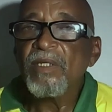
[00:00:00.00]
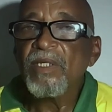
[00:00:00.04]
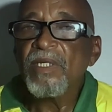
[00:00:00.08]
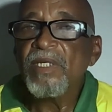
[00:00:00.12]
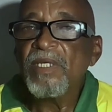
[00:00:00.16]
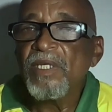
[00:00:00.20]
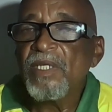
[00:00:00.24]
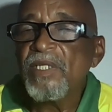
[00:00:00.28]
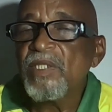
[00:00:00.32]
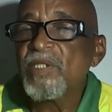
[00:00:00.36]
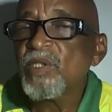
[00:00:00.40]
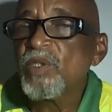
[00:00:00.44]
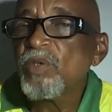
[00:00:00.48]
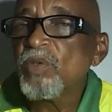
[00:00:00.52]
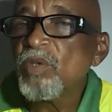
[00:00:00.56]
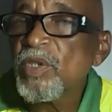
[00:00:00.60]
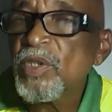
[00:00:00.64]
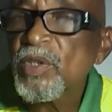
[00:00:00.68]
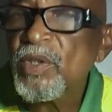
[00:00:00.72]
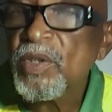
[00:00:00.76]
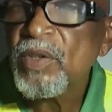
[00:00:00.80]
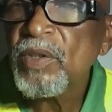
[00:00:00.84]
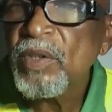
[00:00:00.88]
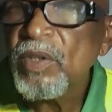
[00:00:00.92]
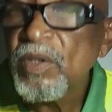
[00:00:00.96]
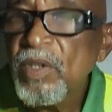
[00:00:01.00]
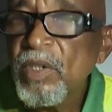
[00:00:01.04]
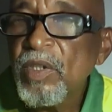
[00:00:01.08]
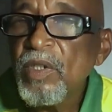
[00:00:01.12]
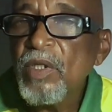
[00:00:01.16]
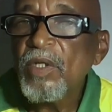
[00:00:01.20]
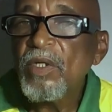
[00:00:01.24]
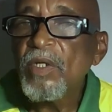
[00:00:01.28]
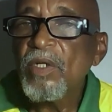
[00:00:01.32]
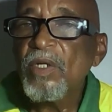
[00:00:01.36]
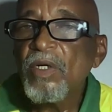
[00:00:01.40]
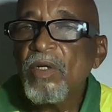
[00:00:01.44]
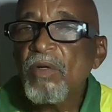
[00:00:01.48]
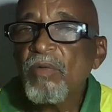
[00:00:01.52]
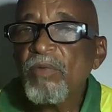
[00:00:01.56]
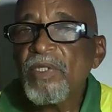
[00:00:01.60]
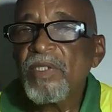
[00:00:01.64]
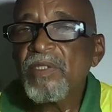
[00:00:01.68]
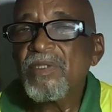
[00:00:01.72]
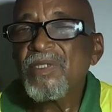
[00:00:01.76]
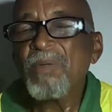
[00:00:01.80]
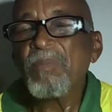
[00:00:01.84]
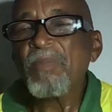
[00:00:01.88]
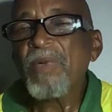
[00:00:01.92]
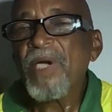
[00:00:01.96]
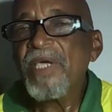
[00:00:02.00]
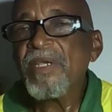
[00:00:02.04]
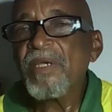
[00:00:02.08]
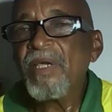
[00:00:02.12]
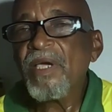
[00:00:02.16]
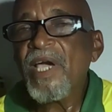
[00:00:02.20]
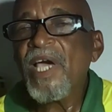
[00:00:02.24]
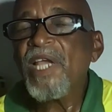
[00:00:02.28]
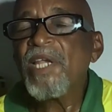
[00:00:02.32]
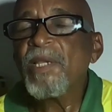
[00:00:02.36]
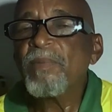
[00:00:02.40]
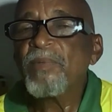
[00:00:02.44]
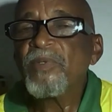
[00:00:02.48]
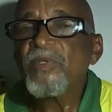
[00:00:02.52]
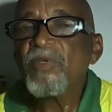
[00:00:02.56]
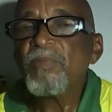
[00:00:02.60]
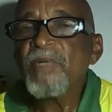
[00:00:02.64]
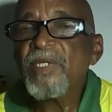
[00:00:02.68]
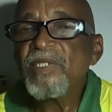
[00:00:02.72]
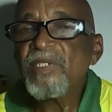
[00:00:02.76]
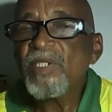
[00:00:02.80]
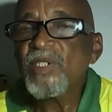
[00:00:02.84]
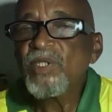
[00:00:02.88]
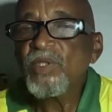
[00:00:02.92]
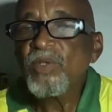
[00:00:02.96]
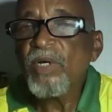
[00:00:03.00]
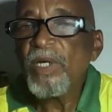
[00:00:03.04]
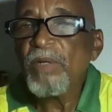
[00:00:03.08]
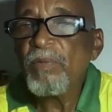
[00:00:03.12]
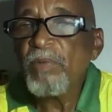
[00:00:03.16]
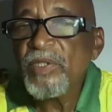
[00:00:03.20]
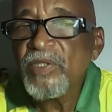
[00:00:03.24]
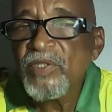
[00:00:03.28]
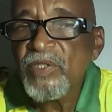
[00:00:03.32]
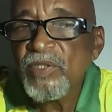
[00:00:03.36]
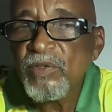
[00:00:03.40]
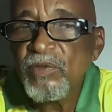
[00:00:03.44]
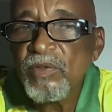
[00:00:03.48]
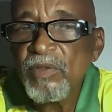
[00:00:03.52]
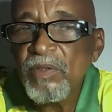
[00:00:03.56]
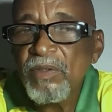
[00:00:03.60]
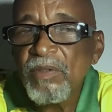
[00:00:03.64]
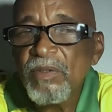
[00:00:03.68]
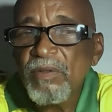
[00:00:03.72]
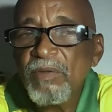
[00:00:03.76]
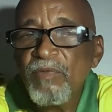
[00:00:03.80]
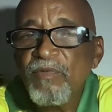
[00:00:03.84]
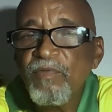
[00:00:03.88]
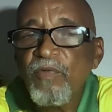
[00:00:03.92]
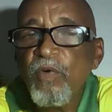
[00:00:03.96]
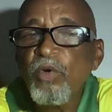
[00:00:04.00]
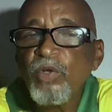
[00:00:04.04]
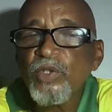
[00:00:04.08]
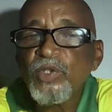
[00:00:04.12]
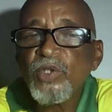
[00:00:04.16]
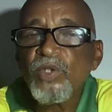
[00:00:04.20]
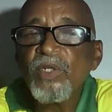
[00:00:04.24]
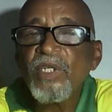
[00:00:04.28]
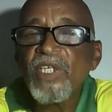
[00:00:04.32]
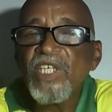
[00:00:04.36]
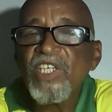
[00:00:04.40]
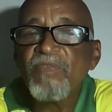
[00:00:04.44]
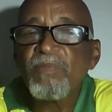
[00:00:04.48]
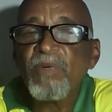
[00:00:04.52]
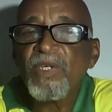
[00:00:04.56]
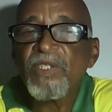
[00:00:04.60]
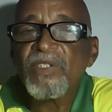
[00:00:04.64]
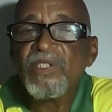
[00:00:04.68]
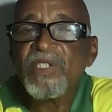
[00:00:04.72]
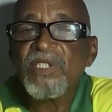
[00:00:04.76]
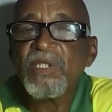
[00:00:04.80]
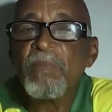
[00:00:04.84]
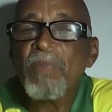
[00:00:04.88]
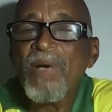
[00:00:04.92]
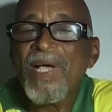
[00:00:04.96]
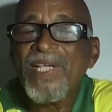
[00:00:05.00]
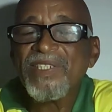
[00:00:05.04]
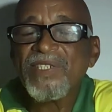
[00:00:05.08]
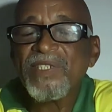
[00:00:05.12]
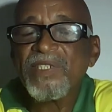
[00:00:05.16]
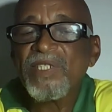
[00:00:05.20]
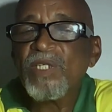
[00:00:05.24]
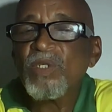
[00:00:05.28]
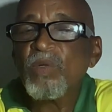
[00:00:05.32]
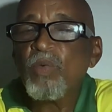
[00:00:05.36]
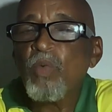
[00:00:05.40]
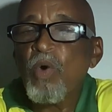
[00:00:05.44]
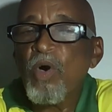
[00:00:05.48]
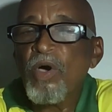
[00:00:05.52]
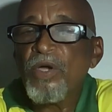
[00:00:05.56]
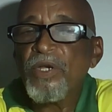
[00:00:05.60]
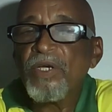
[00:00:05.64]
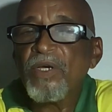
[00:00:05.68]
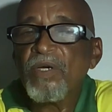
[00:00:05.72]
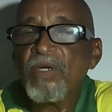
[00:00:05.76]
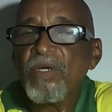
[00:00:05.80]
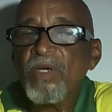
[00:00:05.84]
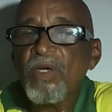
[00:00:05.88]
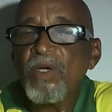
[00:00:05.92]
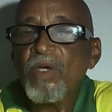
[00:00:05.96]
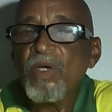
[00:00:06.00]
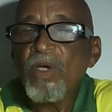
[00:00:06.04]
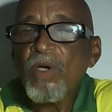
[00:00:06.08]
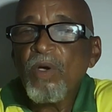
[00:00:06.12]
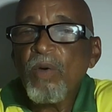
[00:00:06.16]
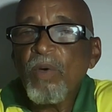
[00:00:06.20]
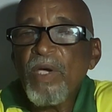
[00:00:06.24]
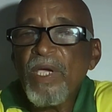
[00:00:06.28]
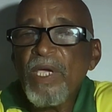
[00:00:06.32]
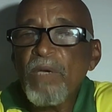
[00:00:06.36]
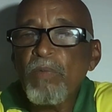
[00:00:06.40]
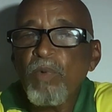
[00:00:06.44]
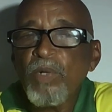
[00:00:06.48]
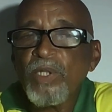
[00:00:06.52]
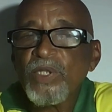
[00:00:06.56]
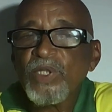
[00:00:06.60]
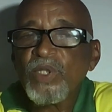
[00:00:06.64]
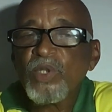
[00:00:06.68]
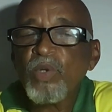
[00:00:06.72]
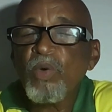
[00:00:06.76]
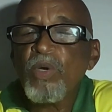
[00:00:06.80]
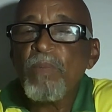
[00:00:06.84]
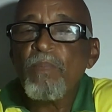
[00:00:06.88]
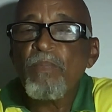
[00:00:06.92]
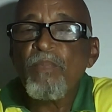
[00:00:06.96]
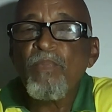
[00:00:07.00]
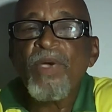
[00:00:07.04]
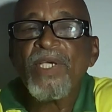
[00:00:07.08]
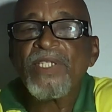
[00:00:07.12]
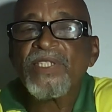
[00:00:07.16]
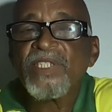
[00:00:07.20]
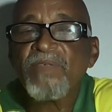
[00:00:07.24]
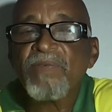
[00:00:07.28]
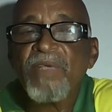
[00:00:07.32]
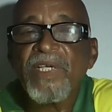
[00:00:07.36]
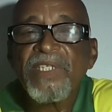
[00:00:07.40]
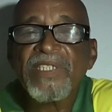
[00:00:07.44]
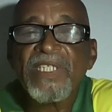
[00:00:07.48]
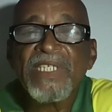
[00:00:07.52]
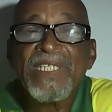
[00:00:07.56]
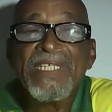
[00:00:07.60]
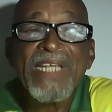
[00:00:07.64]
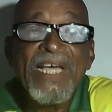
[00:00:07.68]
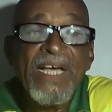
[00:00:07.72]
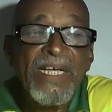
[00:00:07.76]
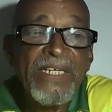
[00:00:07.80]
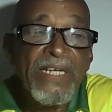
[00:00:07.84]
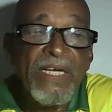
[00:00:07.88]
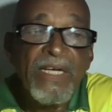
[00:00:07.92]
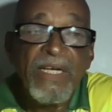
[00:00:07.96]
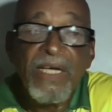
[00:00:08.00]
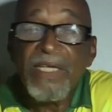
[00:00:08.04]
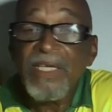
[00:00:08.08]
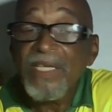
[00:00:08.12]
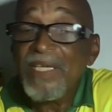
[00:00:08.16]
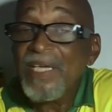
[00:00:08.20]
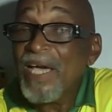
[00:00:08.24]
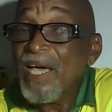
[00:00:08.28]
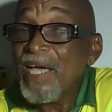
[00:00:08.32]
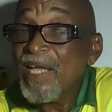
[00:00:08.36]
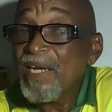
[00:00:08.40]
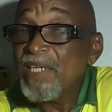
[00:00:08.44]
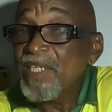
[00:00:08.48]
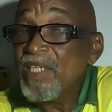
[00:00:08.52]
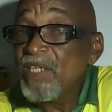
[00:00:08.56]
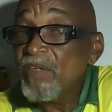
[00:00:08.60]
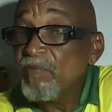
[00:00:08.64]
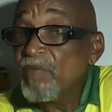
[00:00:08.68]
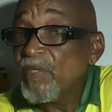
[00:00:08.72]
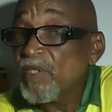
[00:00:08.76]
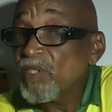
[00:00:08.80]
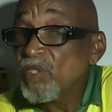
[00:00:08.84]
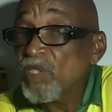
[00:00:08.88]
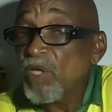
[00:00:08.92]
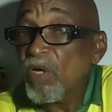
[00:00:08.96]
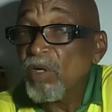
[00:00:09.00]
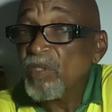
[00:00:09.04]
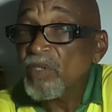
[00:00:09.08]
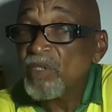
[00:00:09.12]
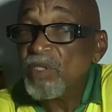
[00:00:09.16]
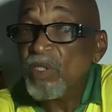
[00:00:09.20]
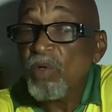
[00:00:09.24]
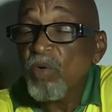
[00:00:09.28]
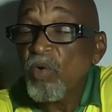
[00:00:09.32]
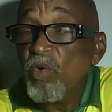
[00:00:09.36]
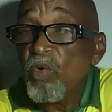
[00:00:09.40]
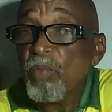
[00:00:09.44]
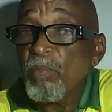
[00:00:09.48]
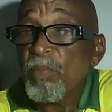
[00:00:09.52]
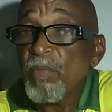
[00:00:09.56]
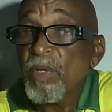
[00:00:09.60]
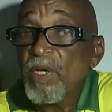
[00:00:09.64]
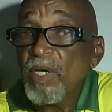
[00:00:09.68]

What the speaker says: issues with some kind of calypso business, so I was forced to leave. But Sebastian Warner, it was so impressive. I said, no, I can't leave this youngster home.